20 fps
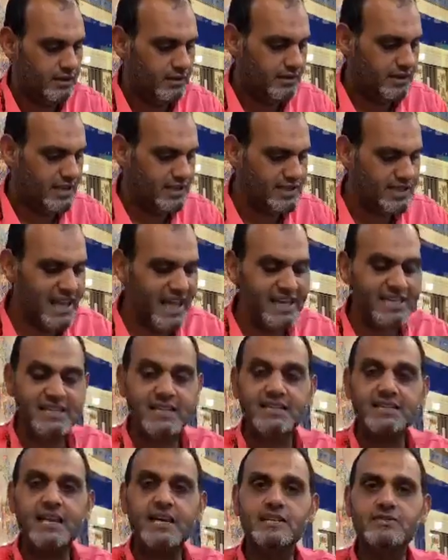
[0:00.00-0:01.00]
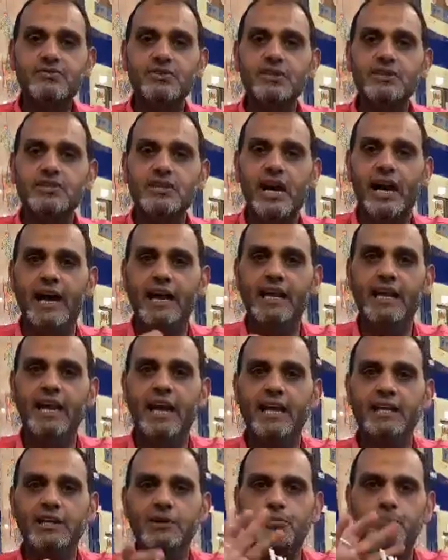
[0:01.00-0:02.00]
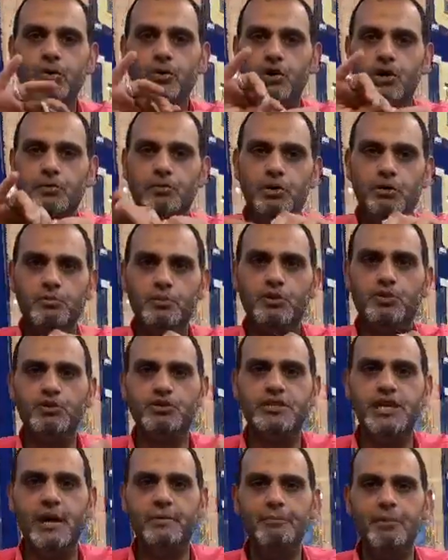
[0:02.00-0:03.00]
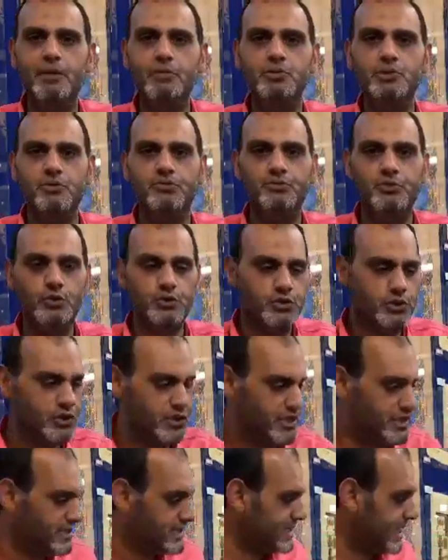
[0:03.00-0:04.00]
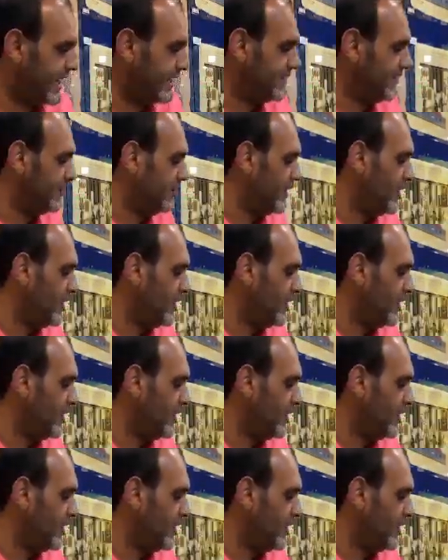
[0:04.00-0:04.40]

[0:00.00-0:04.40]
The slices is fragile and breakable because the amount of water inside.